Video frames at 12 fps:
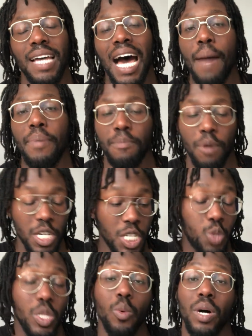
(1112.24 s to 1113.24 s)
habit
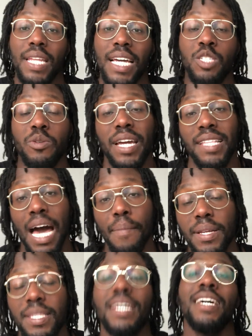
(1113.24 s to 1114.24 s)
margin. 21 days to create a
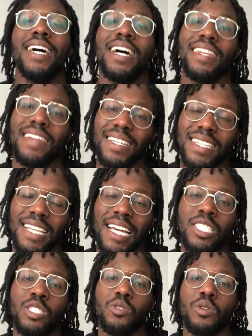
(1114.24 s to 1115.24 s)
habit, and 90
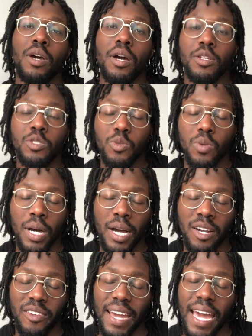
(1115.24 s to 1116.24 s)
days to
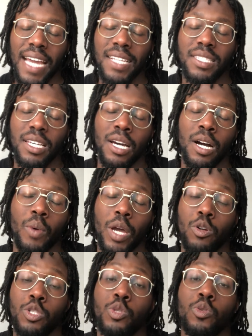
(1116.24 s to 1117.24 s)
create
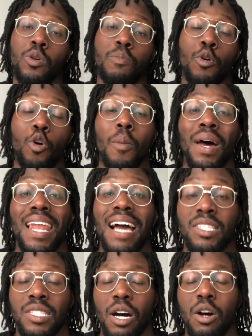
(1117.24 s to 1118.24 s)
to become a
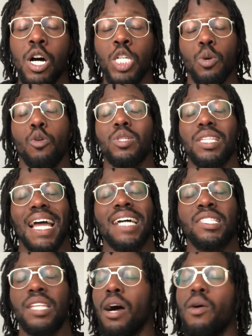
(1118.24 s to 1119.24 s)
lifestyle. So of course, a
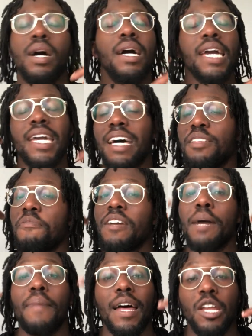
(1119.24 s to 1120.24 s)
lifestyle, you have to
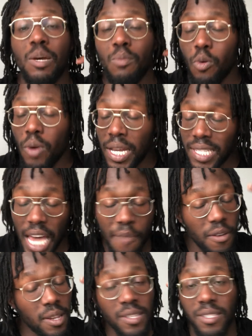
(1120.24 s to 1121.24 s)
think about it anymore. It's
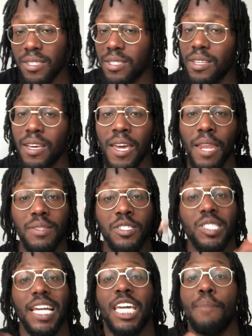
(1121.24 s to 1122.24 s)
effortless. You know,
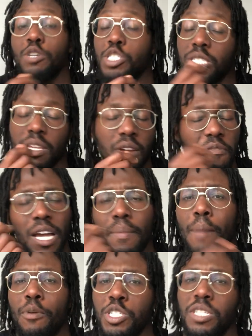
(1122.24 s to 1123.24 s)
just like you brush your teeth. You don't think
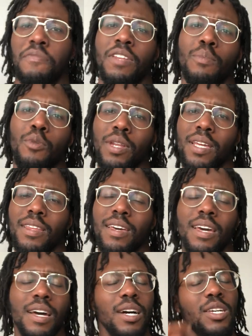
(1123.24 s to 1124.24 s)
about brushing your teeth in the morning.
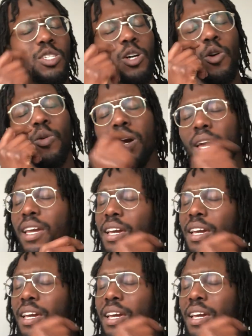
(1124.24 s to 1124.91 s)
So